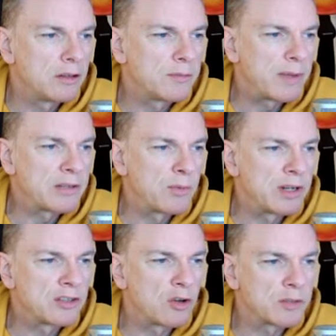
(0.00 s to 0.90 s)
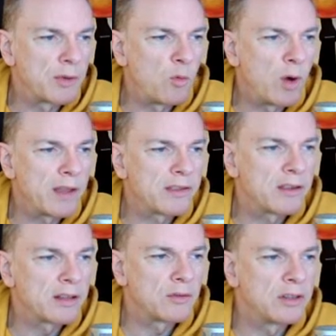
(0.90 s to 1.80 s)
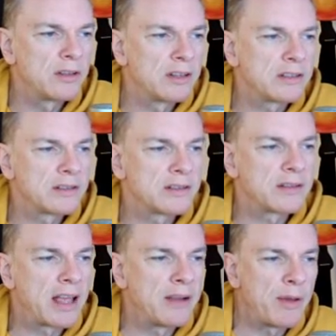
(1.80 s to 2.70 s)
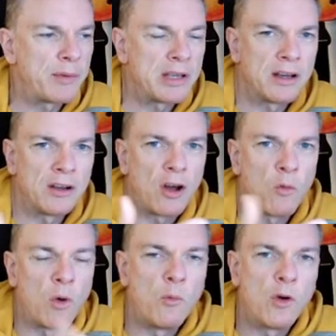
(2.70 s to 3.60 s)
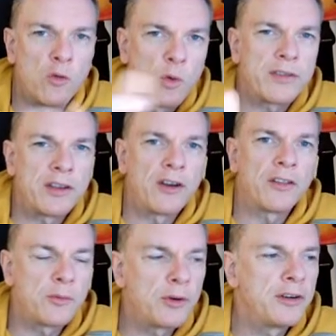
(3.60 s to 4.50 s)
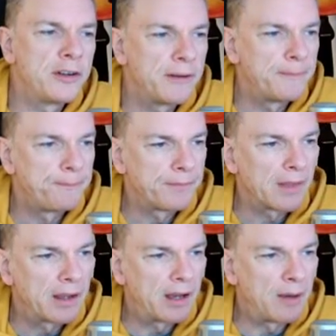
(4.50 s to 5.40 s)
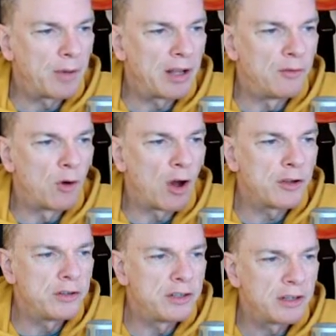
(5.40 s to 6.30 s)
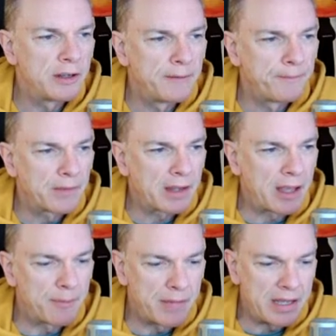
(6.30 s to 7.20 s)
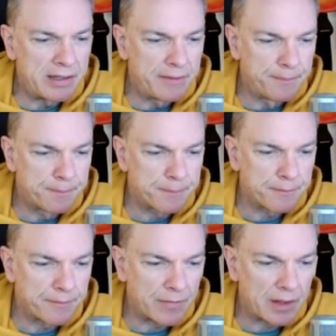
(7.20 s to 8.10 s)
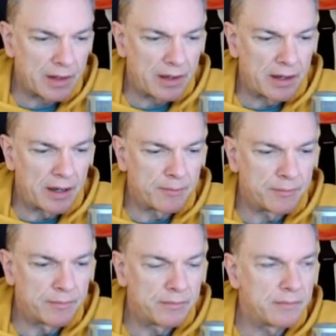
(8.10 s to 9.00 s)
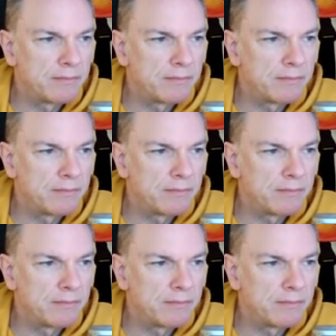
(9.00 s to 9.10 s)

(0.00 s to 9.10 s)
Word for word: especially when it talks about with, it, it's saying maybe uh, one word with another word um, and round can mean um,